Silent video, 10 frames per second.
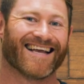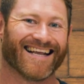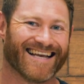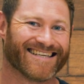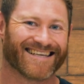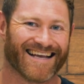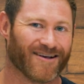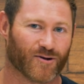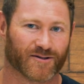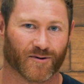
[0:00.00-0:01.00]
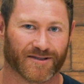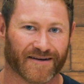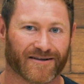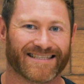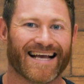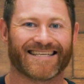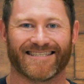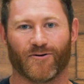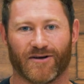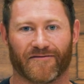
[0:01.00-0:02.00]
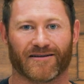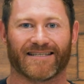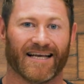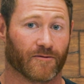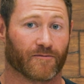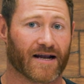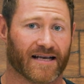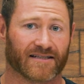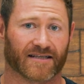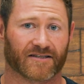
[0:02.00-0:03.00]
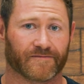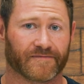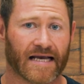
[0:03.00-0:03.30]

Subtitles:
It is a noticeable difference, and it's no difference your braking system.